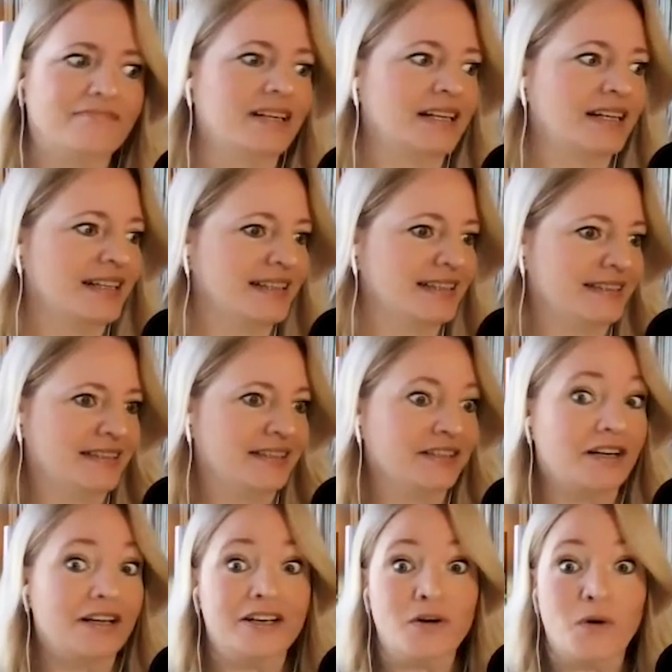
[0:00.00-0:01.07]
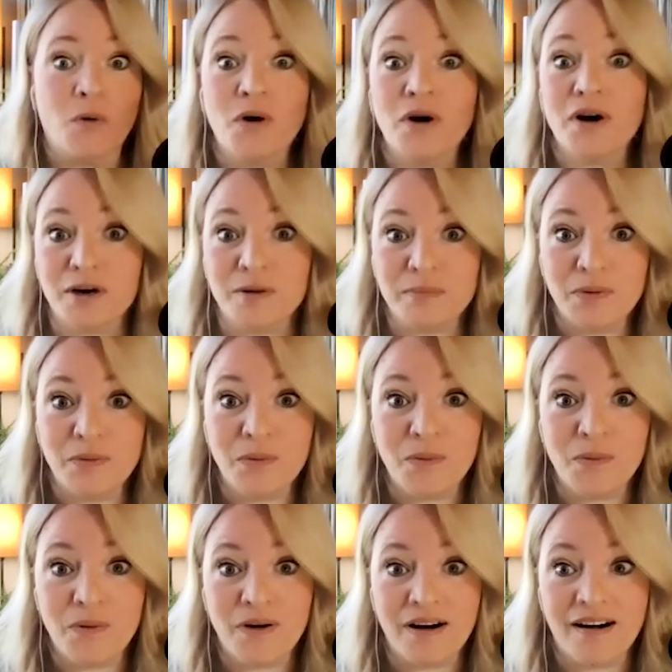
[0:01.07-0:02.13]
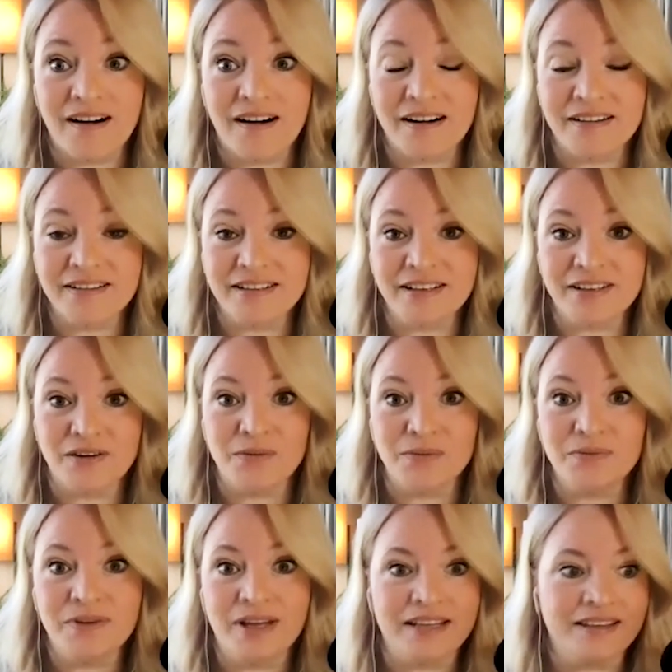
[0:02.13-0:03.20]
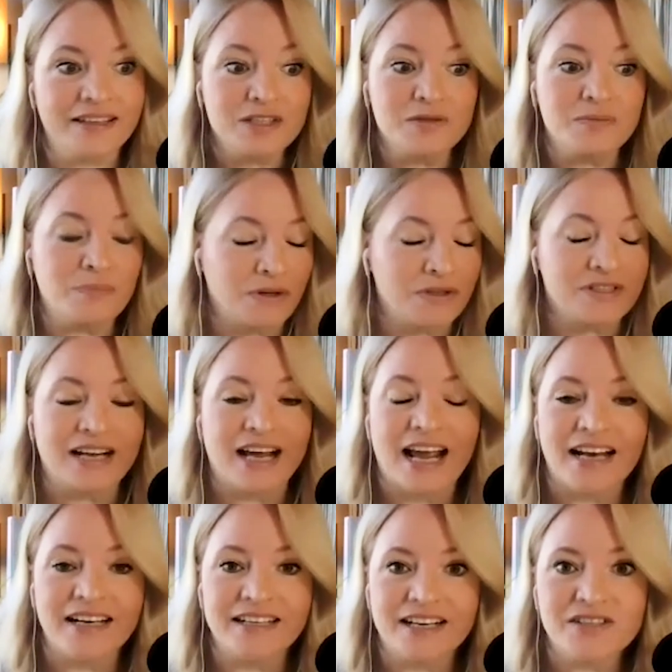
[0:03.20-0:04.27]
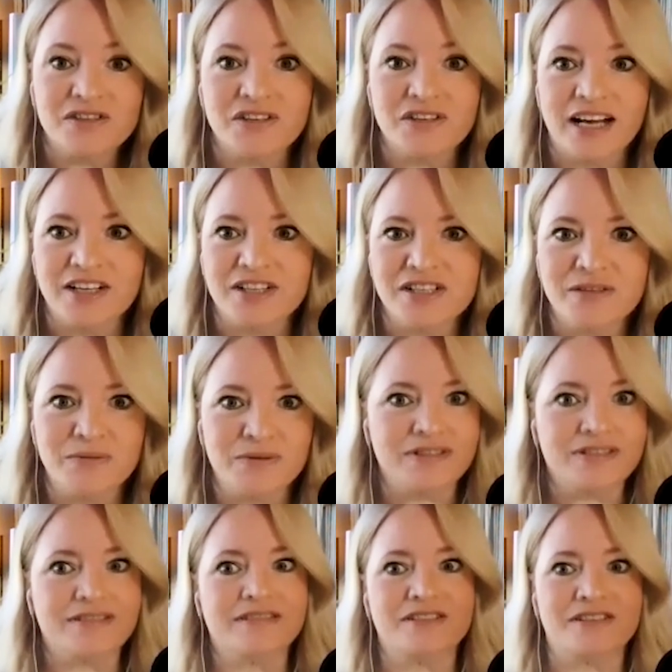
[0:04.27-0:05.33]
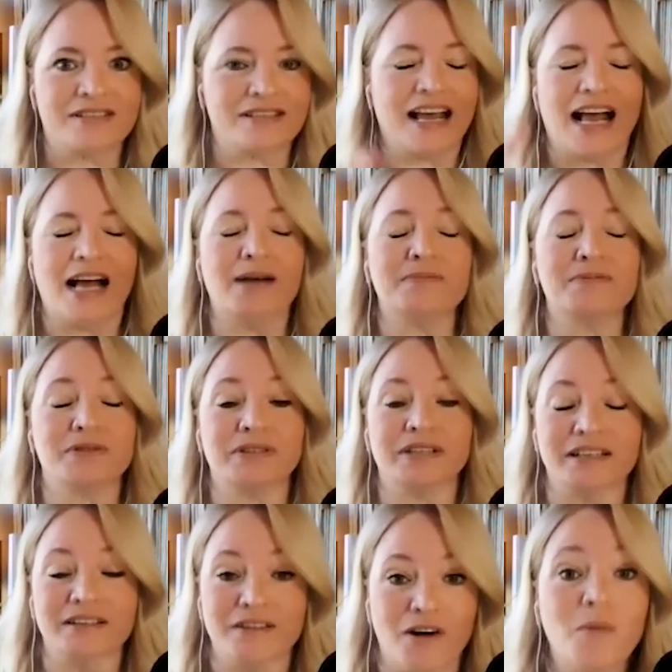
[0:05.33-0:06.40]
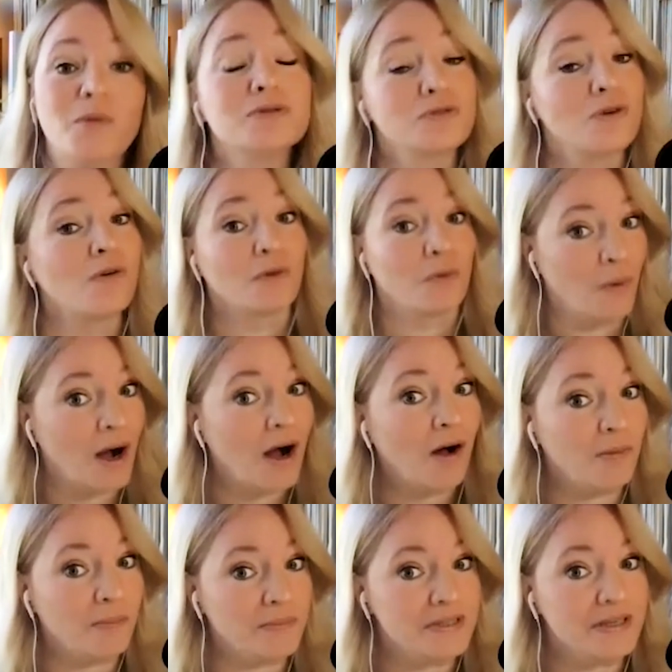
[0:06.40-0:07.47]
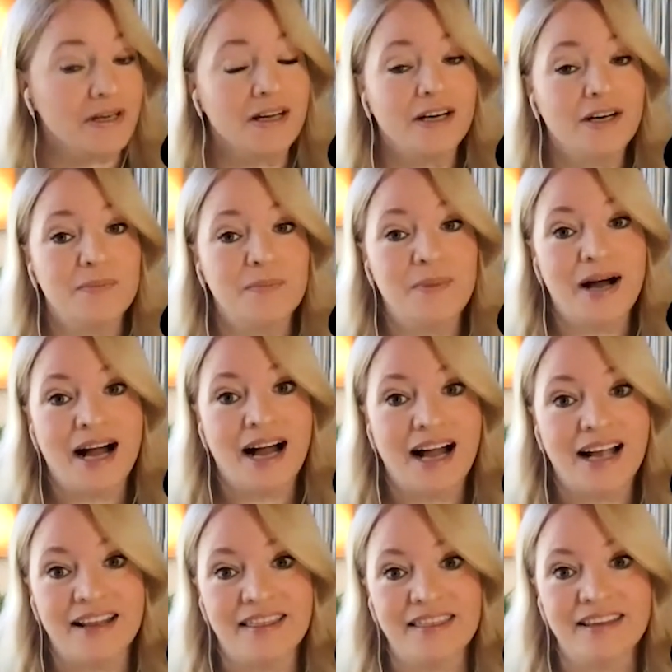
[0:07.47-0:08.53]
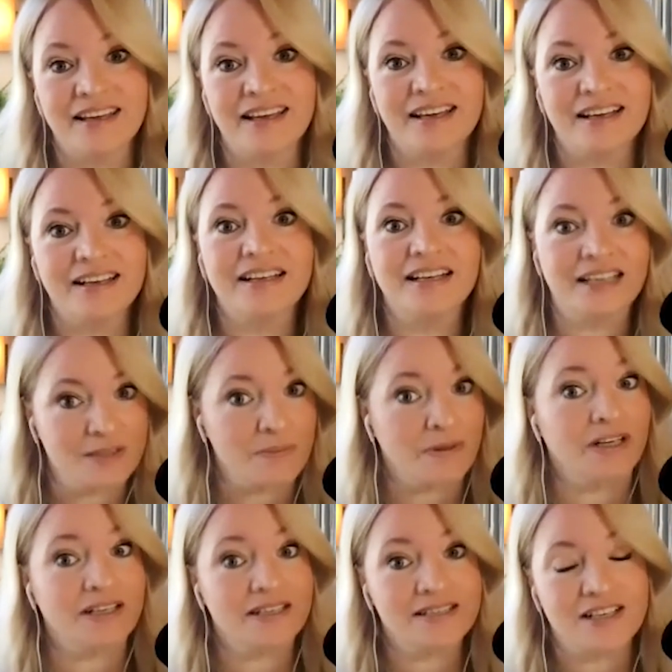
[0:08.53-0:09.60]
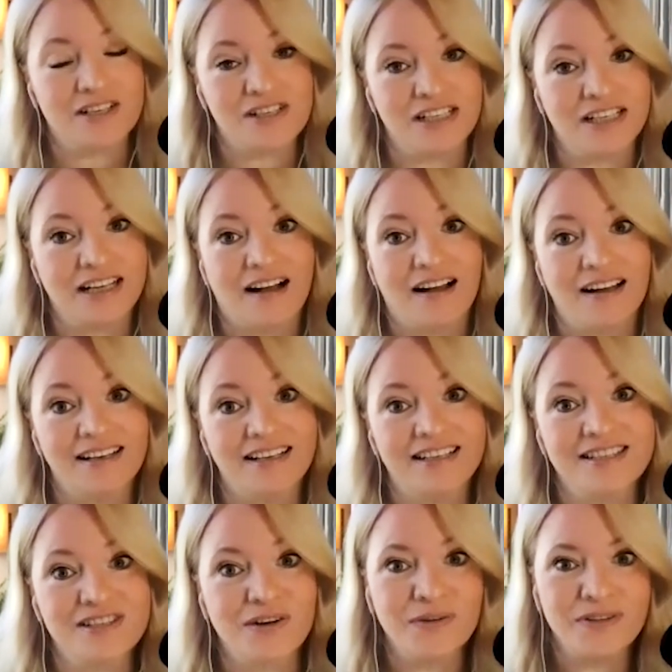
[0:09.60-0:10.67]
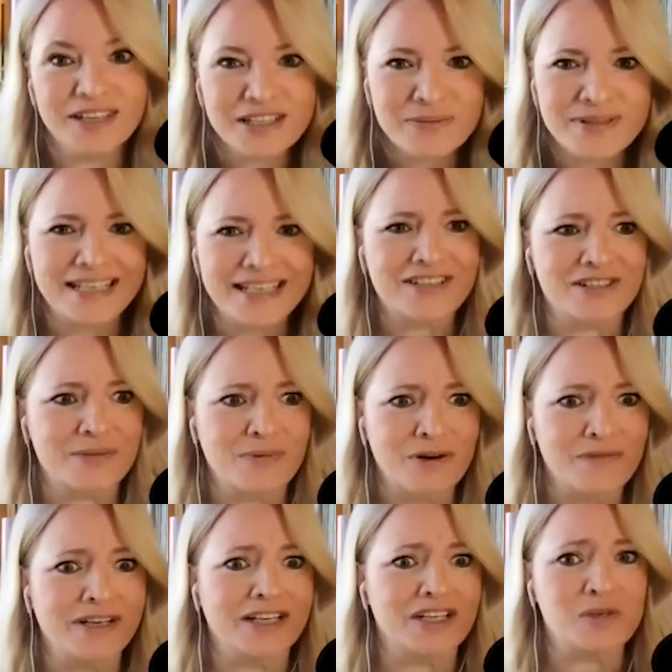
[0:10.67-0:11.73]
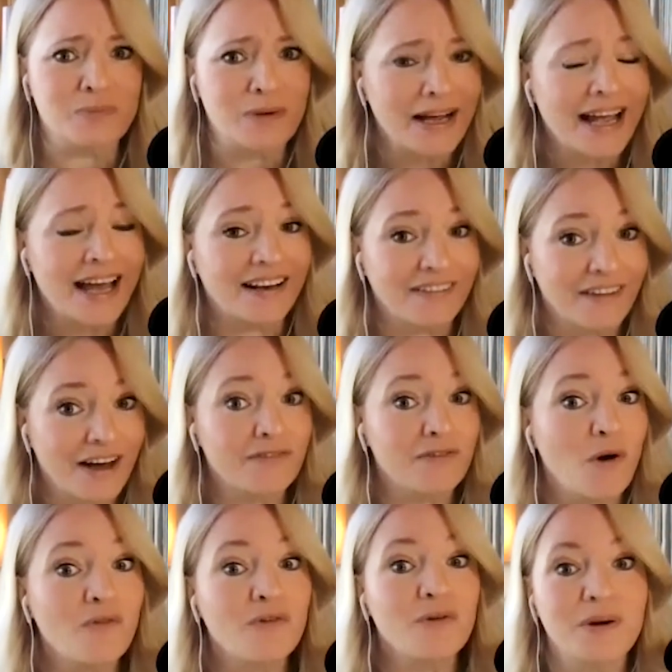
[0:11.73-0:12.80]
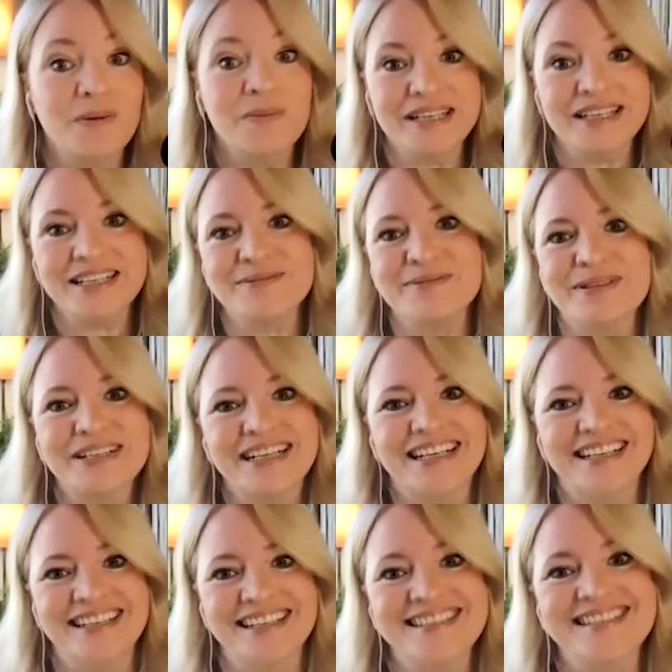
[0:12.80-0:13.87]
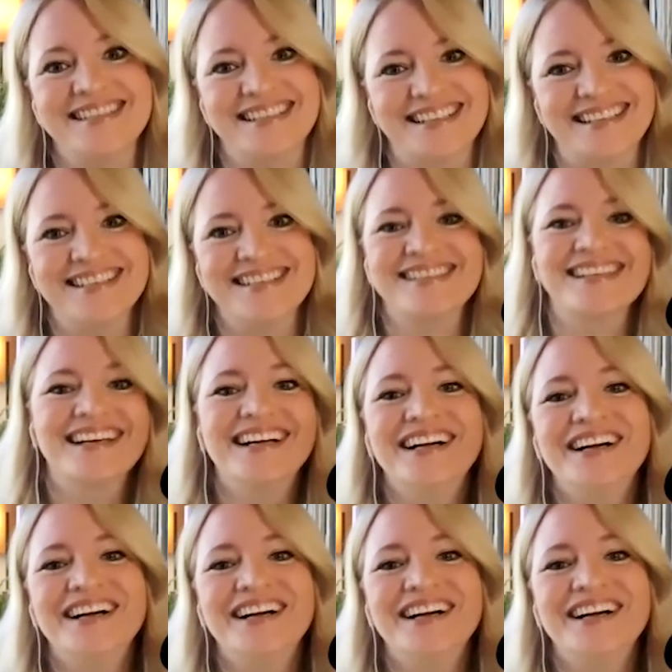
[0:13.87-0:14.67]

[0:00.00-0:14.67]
an orb, or, like this person I had yesterday, she was just absolutely almost overwhelmed by the experience that she got. And so this was actually perfect because you probably had a lot of overwhelming experiences